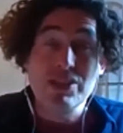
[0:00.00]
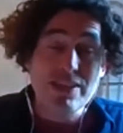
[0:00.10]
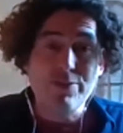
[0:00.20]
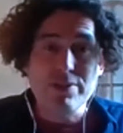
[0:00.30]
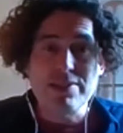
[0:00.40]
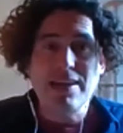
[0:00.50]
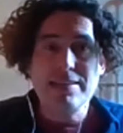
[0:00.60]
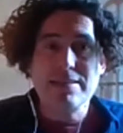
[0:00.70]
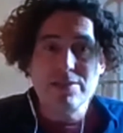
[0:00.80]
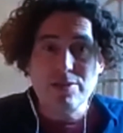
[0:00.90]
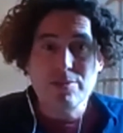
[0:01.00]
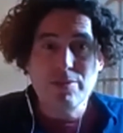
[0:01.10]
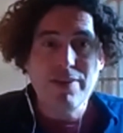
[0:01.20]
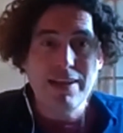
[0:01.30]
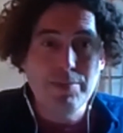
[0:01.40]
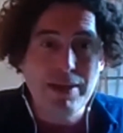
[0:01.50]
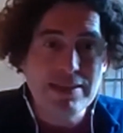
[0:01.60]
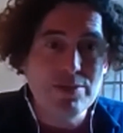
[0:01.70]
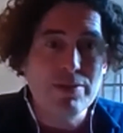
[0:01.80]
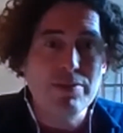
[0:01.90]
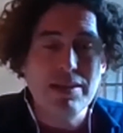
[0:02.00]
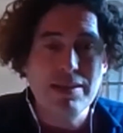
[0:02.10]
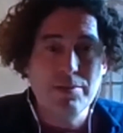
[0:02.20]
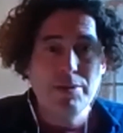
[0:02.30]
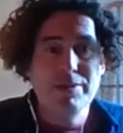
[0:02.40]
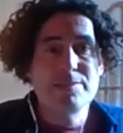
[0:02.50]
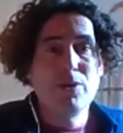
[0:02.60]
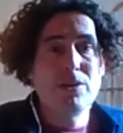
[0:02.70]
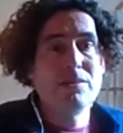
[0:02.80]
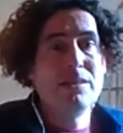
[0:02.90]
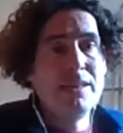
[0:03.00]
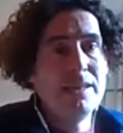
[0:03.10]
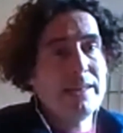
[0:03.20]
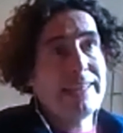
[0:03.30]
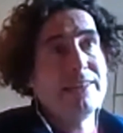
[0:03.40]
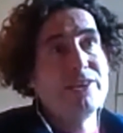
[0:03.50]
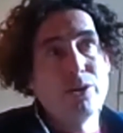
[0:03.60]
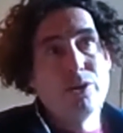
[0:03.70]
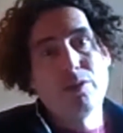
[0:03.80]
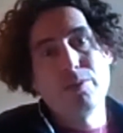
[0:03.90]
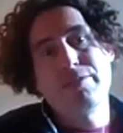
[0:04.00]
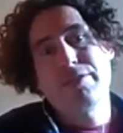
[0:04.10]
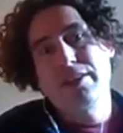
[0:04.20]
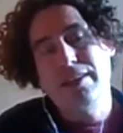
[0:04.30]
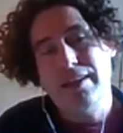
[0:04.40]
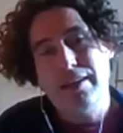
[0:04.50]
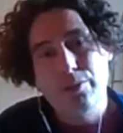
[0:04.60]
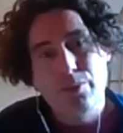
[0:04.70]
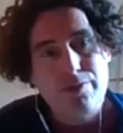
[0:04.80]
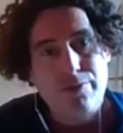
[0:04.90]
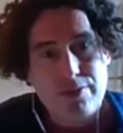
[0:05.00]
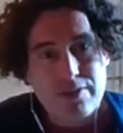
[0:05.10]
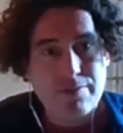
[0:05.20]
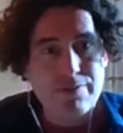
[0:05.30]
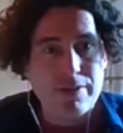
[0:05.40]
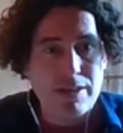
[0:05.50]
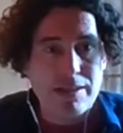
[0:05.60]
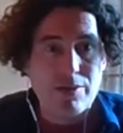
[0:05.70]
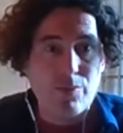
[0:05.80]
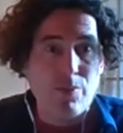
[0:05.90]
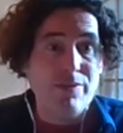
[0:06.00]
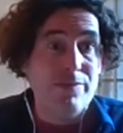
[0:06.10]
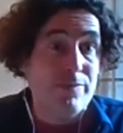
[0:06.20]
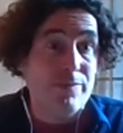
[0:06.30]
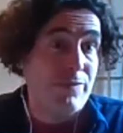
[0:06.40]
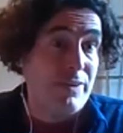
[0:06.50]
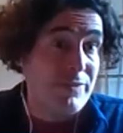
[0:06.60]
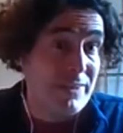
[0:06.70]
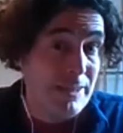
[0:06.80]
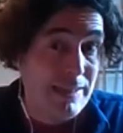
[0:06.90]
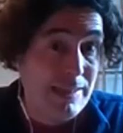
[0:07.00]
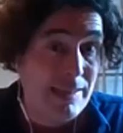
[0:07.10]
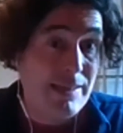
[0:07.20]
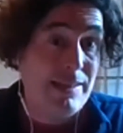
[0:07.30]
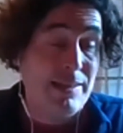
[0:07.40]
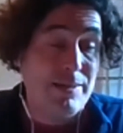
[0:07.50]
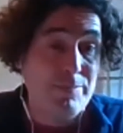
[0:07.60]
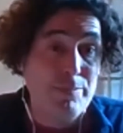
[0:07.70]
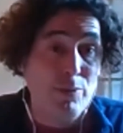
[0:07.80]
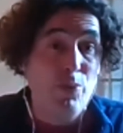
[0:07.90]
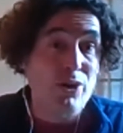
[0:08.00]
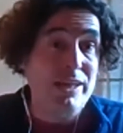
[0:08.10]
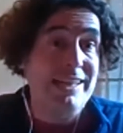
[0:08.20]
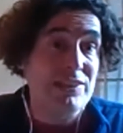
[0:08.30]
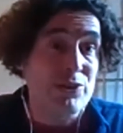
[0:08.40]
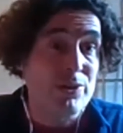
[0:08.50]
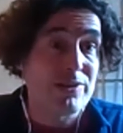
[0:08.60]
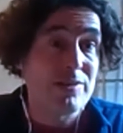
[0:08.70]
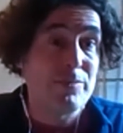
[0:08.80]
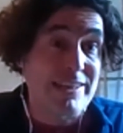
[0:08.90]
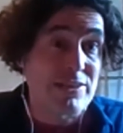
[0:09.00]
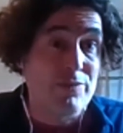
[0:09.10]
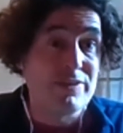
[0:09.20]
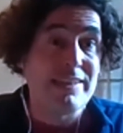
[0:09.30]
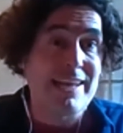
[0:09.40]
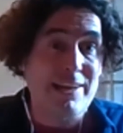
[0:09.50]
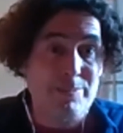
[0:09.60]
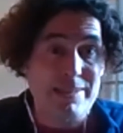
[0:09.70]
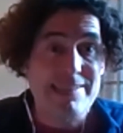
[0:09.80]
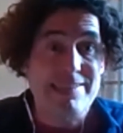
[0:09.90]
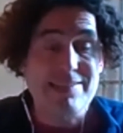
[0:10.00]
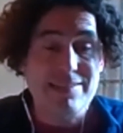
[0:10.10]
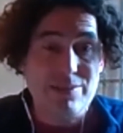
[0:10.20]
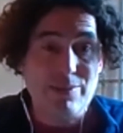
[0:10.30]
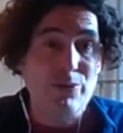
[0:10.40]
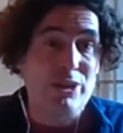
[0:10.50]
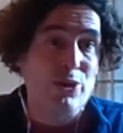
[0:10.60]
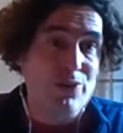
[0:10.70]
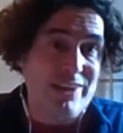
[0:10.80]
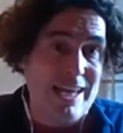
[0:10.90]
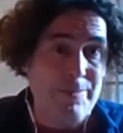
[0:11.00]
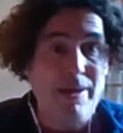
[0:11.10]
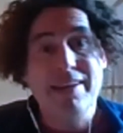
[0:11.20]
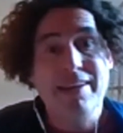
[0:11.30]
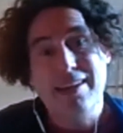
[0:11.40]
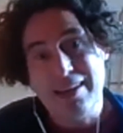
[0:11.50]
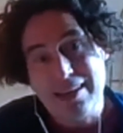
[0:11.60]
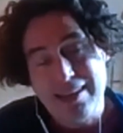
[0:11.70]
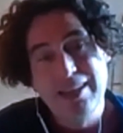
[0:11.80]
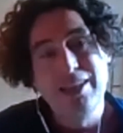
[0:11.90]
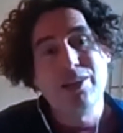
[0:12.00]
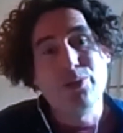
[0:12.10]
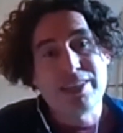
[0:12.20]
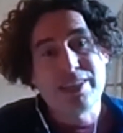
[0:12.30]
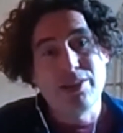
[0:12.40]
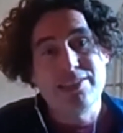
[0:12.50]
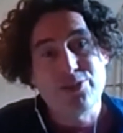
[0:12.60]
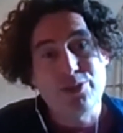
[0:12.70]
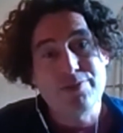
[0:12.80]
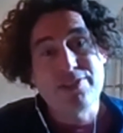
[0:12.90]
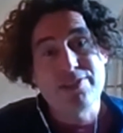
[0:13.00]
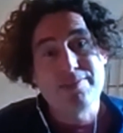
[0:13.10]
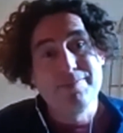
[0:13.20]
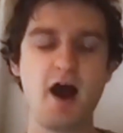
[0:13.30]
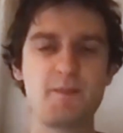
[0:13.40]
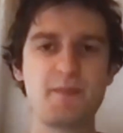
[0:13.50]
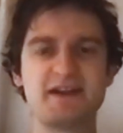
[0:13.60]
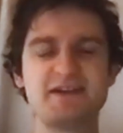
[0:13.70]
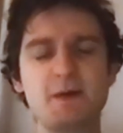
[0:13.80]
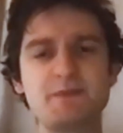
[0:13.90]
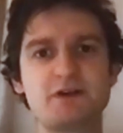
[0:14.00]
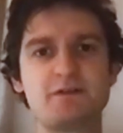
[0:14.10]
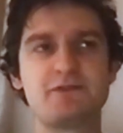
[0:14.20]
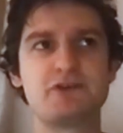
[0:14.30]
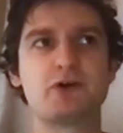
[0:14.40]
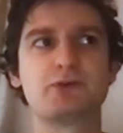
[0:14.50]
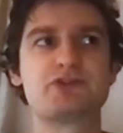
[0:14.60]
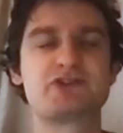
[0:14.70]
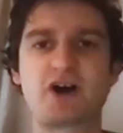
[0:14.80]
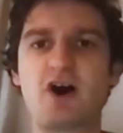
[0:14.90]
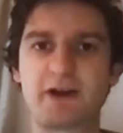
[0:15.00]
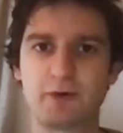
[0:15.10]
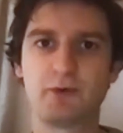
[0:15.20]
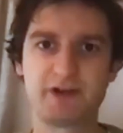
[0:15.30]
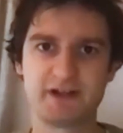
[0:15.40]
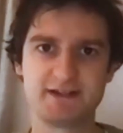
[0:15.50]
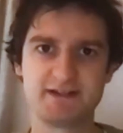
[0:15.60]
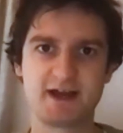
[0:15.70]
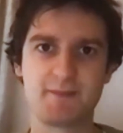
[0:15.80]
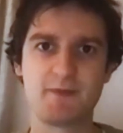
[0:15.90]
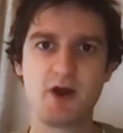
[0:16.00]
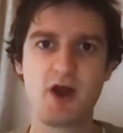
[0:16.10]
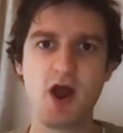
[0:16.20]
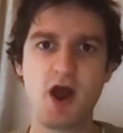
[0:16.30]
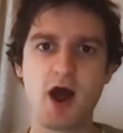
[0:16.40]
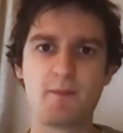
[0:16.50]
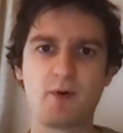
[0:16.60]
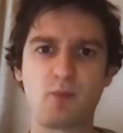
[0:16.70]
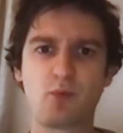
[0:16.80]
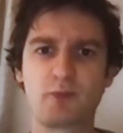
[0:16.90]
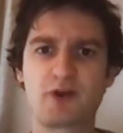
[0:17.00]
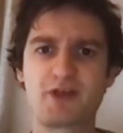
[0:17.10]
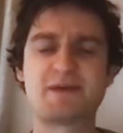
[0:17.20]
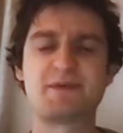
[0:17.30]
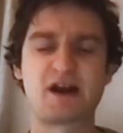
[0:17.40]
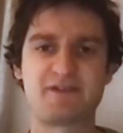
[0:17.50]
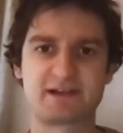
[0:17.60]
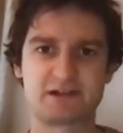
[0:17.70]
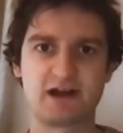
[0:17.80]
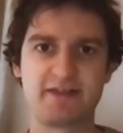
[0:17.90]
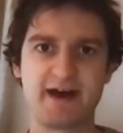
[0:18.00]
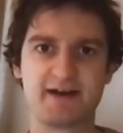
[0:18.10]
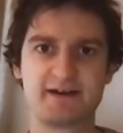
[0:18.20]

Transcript: different size. So some are fairly big, some are a bit smaller. I think in total we've got a workforce of 150 people working at Yolt, but that's over the entire business, including Yolt app and Yolt technology services. And in terms of Yolt's target audience, what do the demographics look like there?